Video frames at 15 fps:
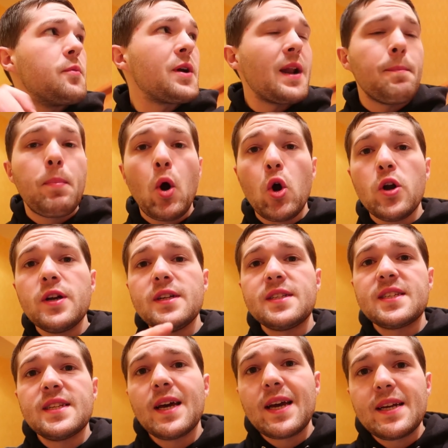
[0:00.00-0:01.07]
Then we got a party
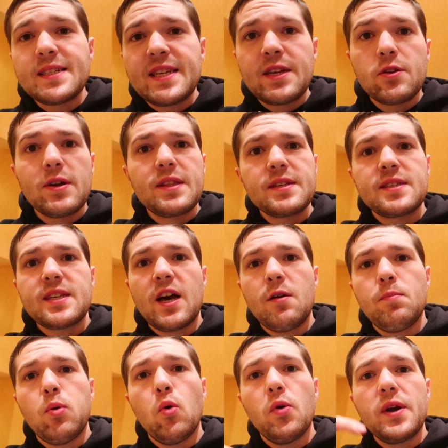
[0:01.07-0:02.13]
tonight here at the
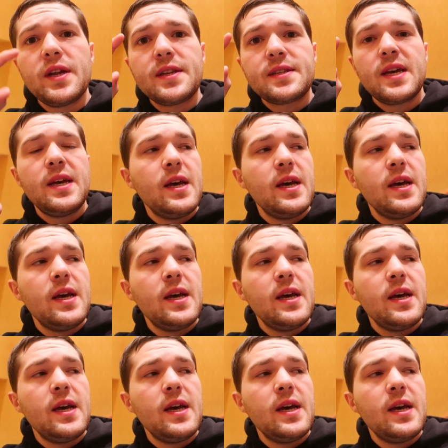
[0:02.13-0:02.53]
South Point.